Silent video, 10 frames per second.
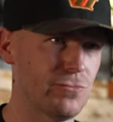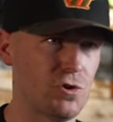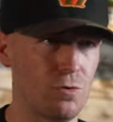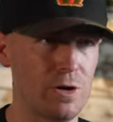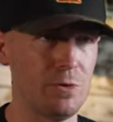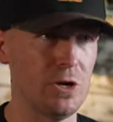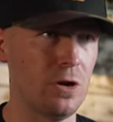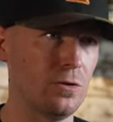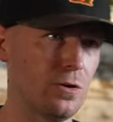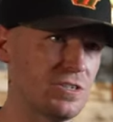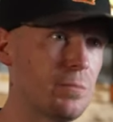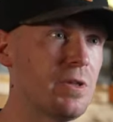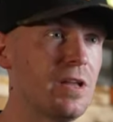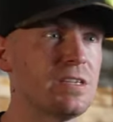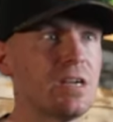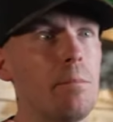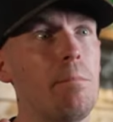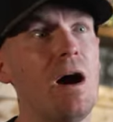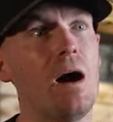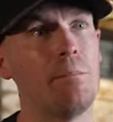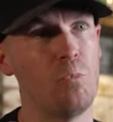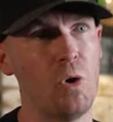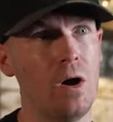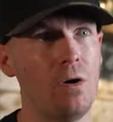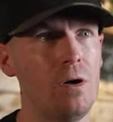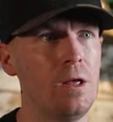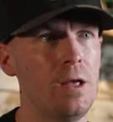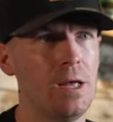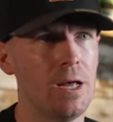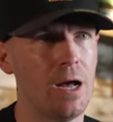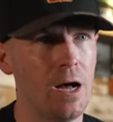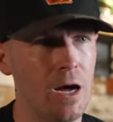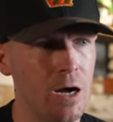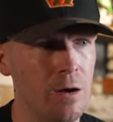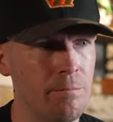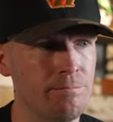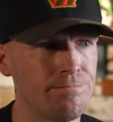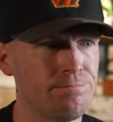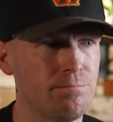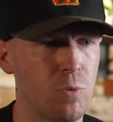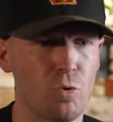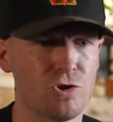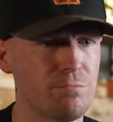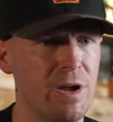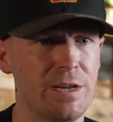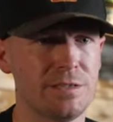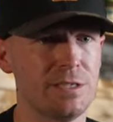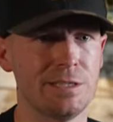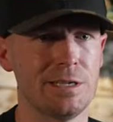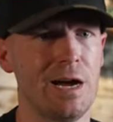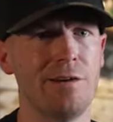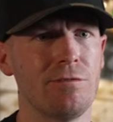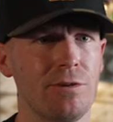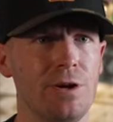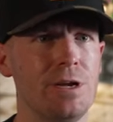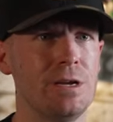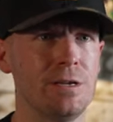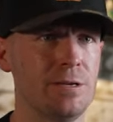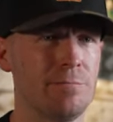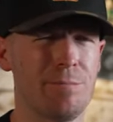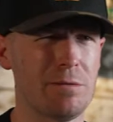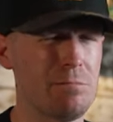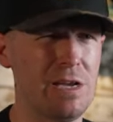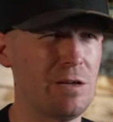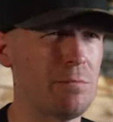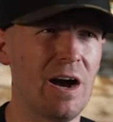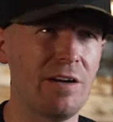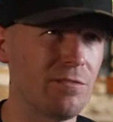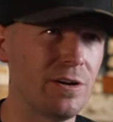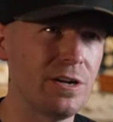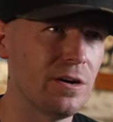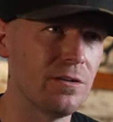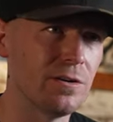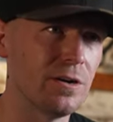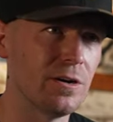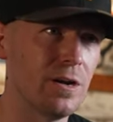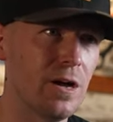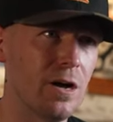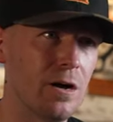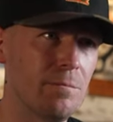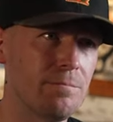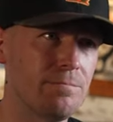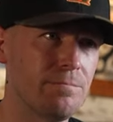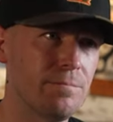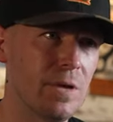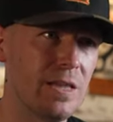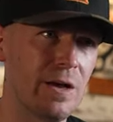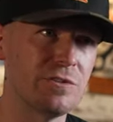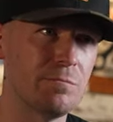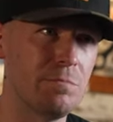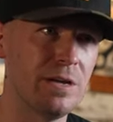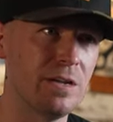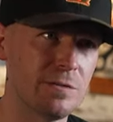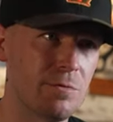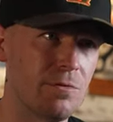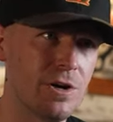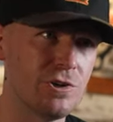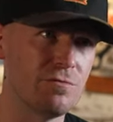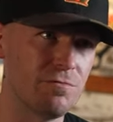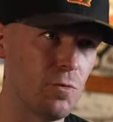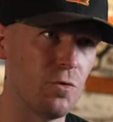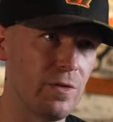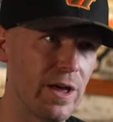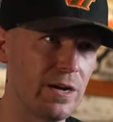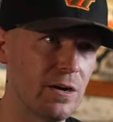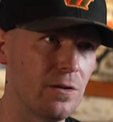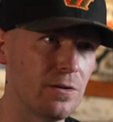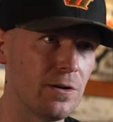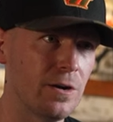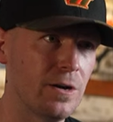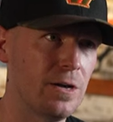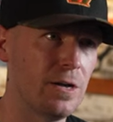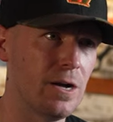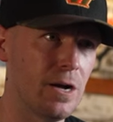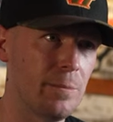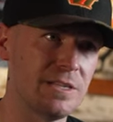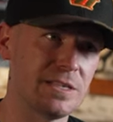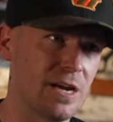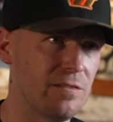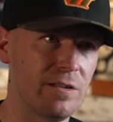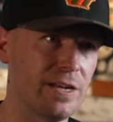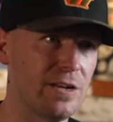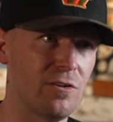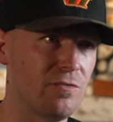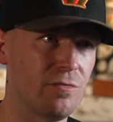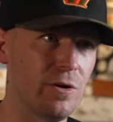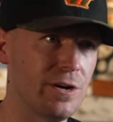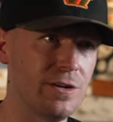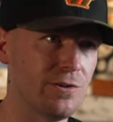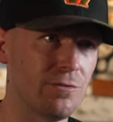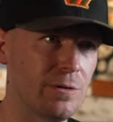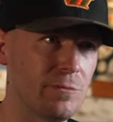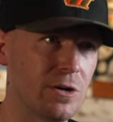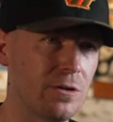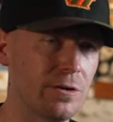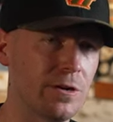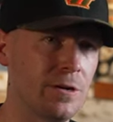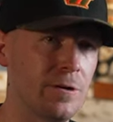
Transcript: cream color, something that's going to pop well. Porsche makes this ivory, like medium ivory color. And that was a big inspiration for that color. It's kind of like an off-white cream color.